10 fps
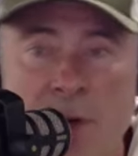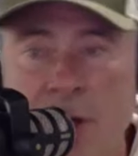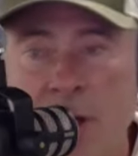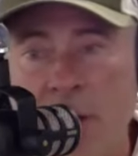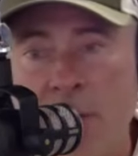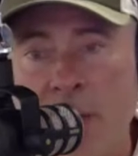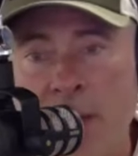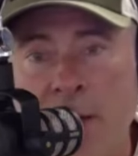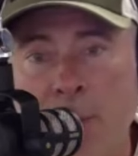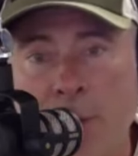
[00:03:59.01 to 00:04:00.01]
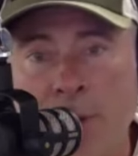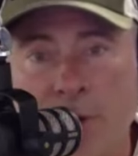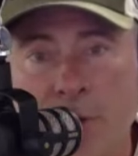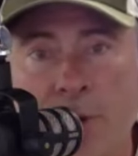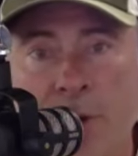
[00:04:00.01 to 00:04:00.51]
I think going to end up with
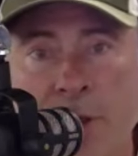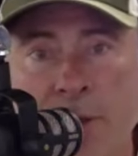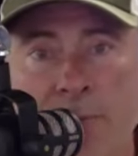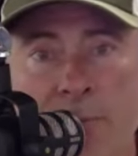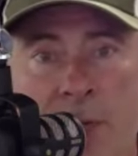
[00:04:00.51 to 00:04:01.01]
three